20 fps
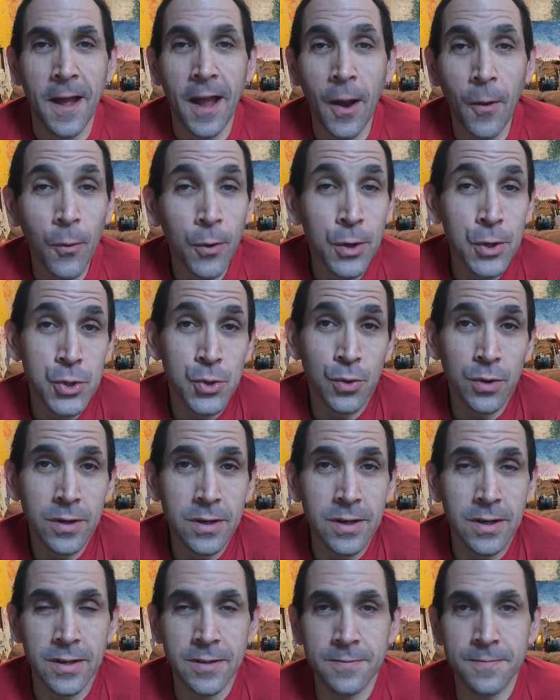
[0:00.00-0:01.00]
a
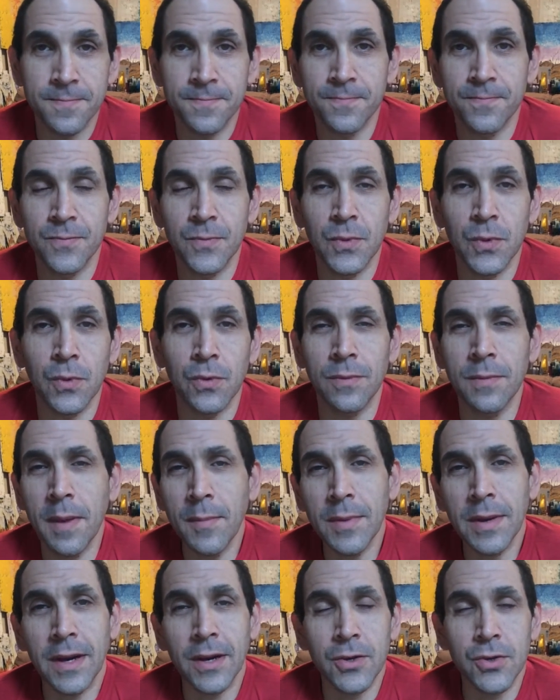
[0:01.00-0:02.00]
shortcut, or
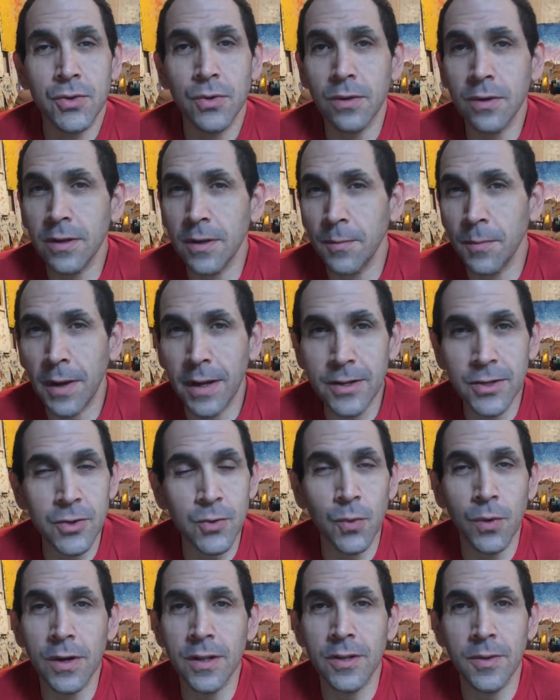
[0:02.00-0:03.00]
maybe not a shortcut, but I
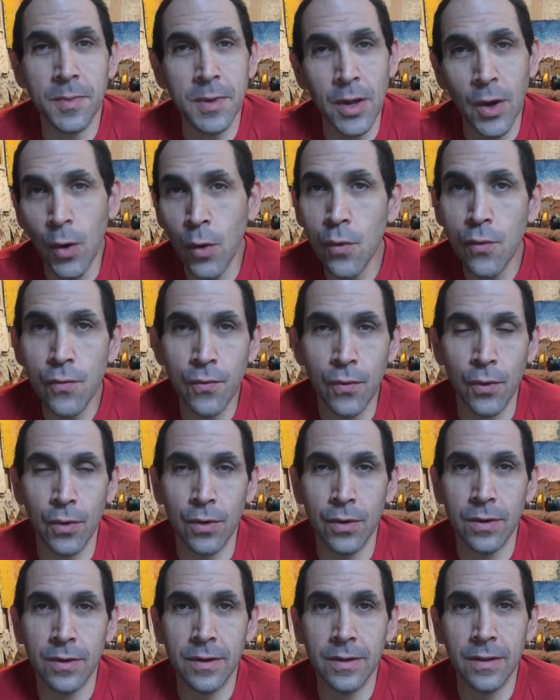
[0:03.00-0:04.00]
just want it to be
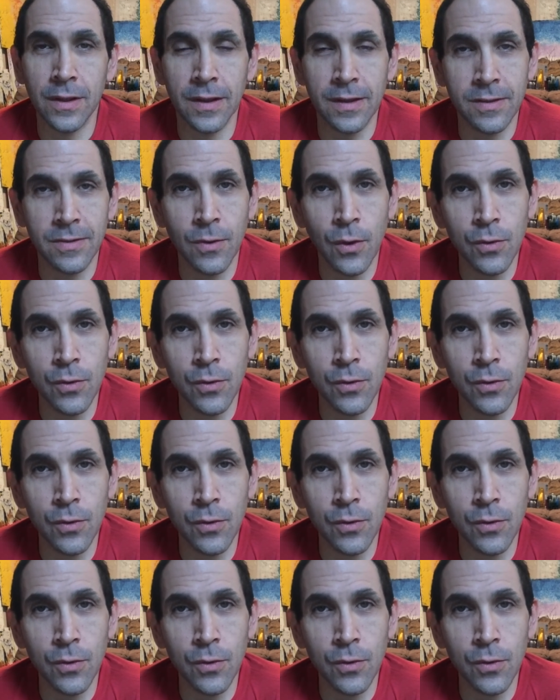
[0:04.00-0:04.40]
over. Like